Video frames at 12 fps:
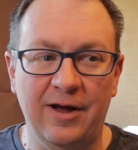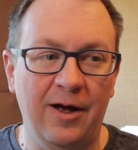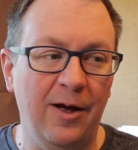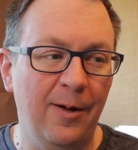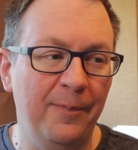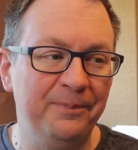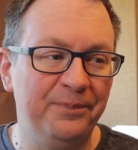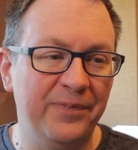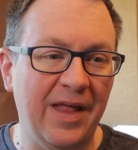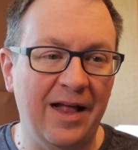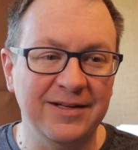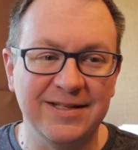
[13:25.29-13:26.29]

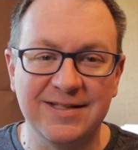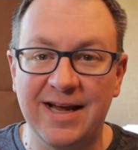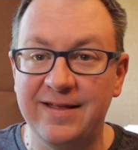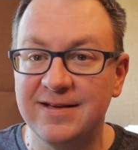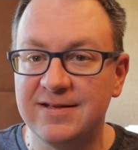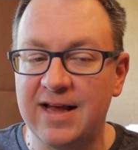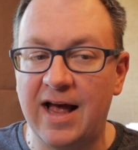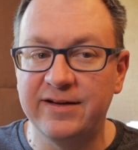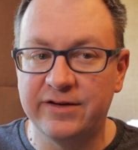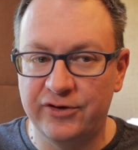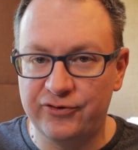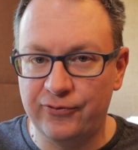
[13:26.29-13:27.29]
I'll just say the
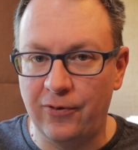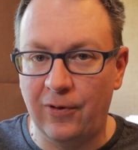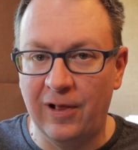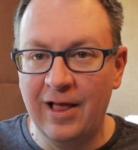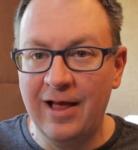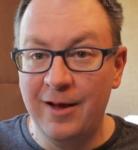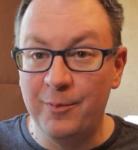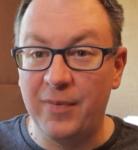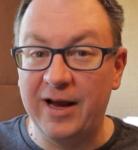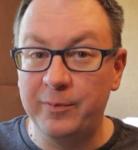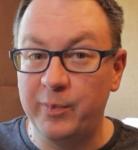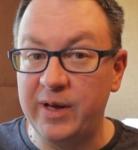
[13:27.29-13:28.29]
size control
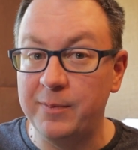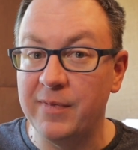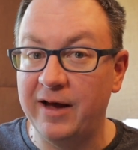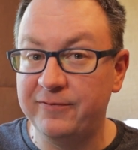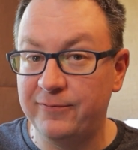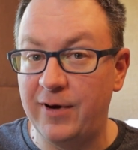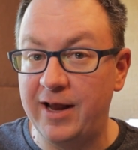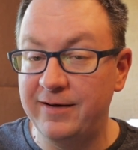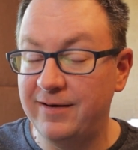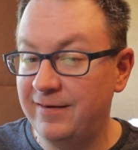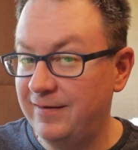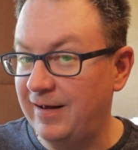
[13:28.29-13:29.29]
might be my
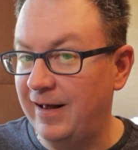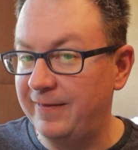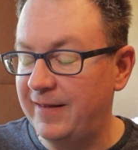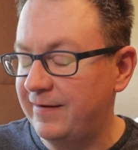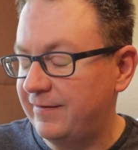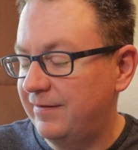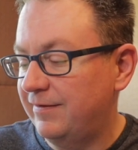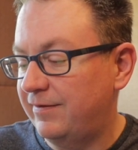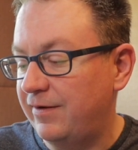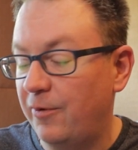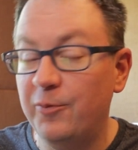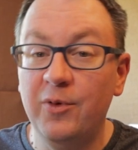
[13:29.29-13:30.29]
friend on this.
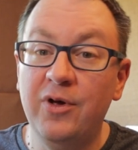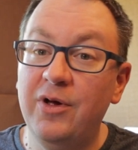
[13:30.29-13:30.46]
So